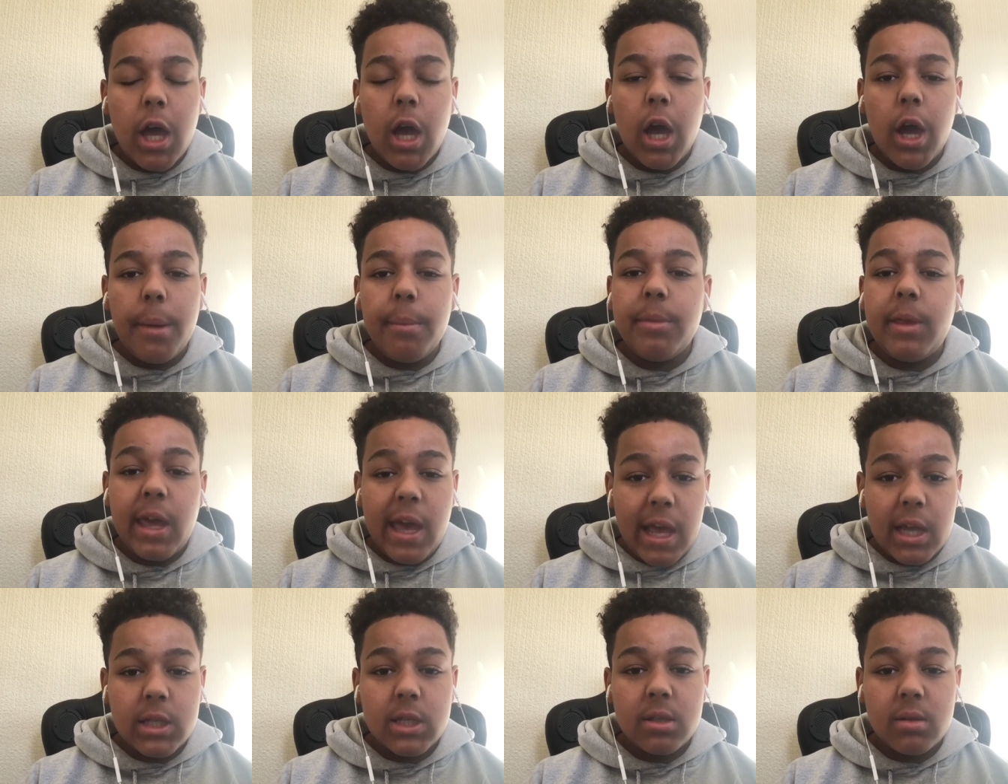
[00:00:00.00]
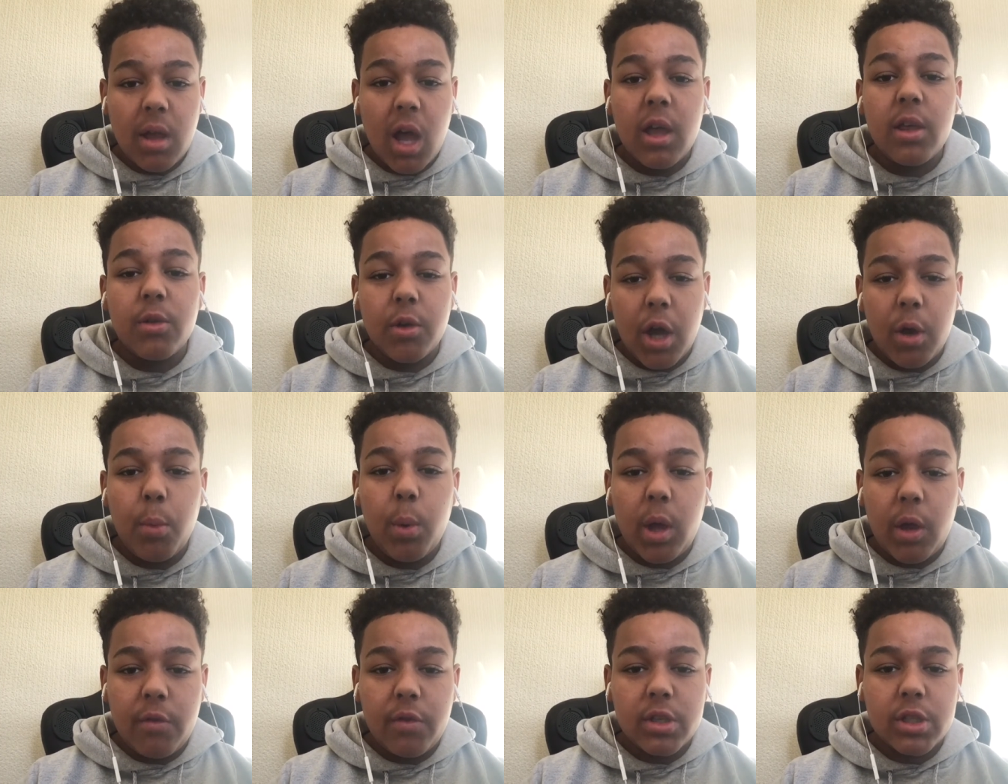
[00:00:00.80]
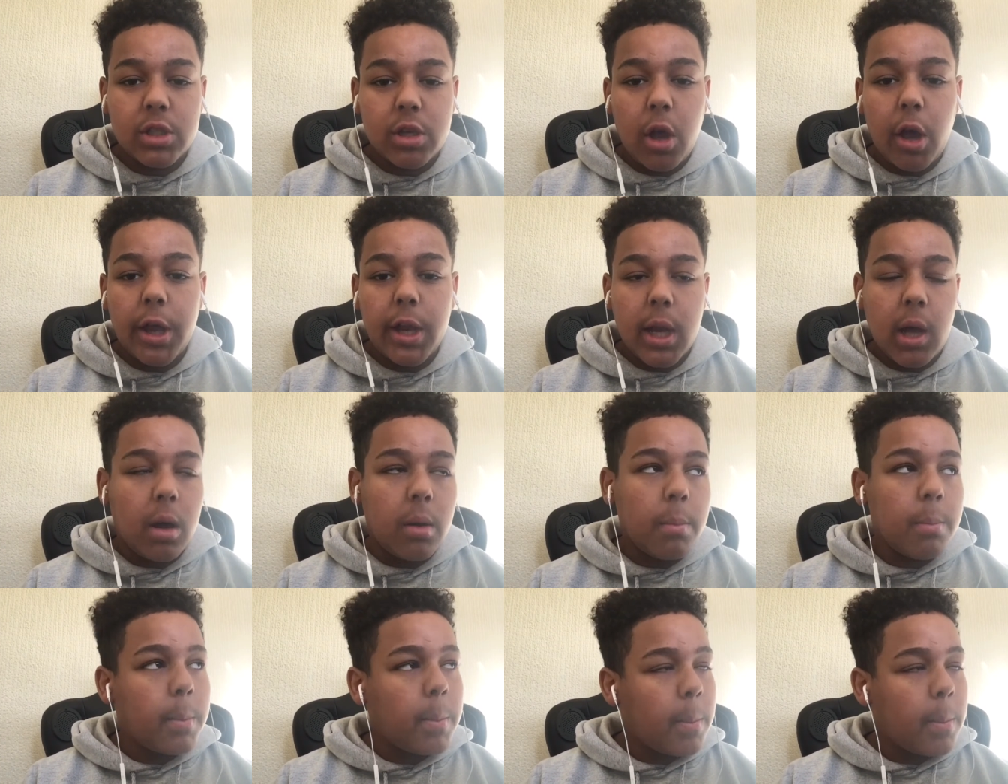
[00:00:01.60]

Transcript: Um, yes, I, I work for Sky now.